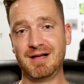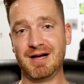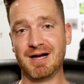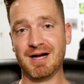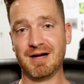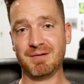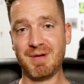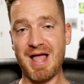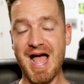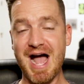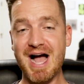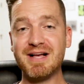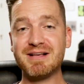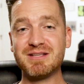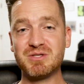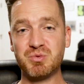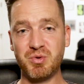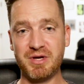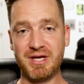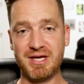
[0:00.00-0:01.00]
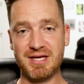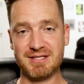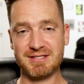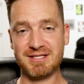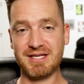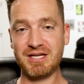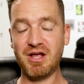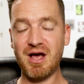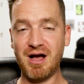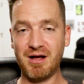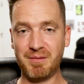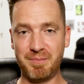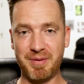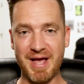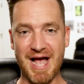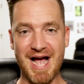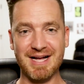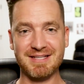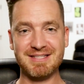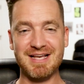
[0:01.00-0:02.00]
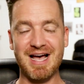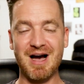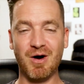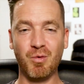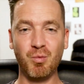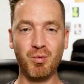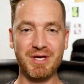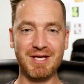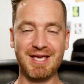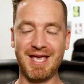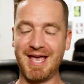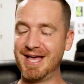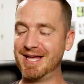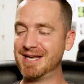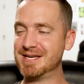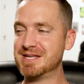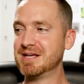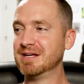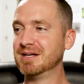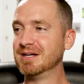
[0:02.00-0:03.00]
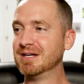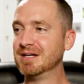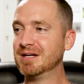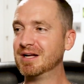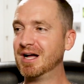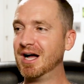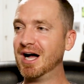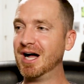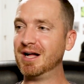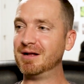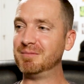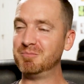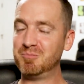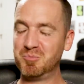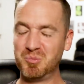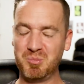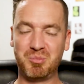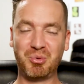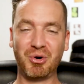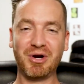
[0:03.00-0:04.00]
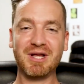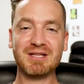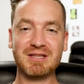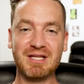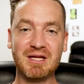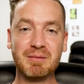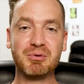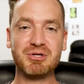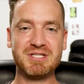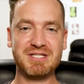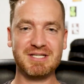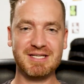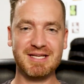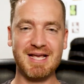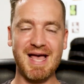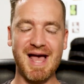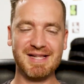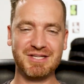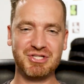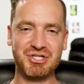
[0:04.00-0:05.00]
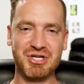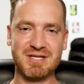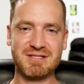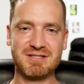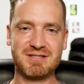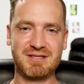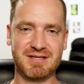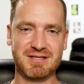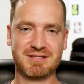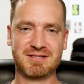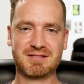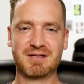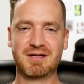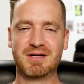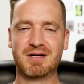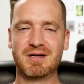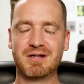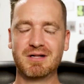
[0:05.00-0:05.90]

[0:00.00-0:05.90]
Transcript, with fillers: um, as we continue to unpack how we can uh, bring liberty and justice